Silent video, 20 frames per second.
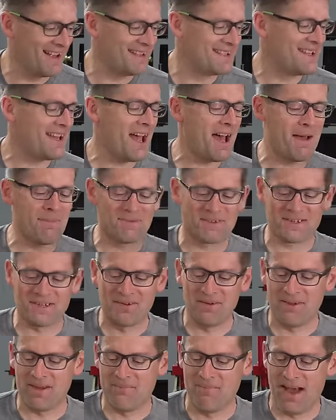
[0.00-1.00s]
that's
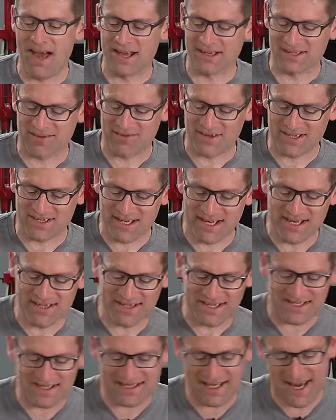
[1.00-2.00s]
absolutely massive. This thing
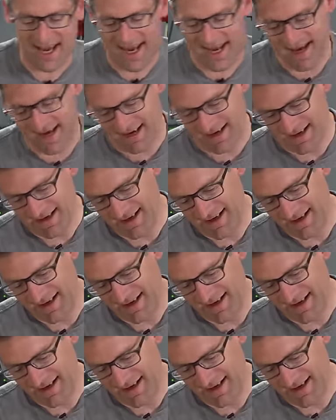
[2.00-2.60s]
is a tank.